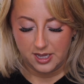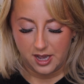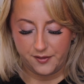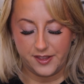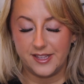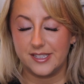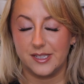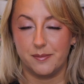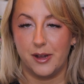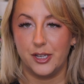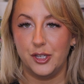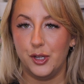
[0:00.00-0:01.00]
I think this is
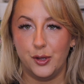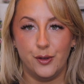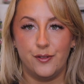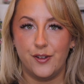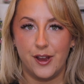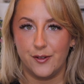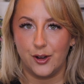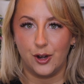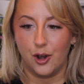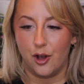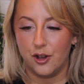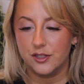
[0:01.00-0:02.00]
my new favourite
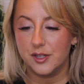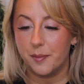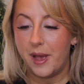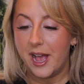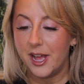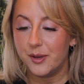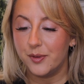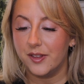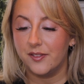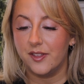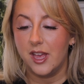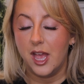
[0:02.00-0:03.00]
gloss, paired
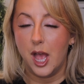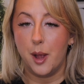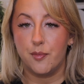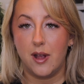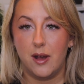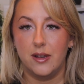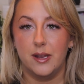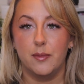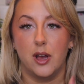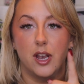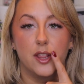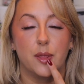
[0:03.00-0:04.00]
with a brown lip liner.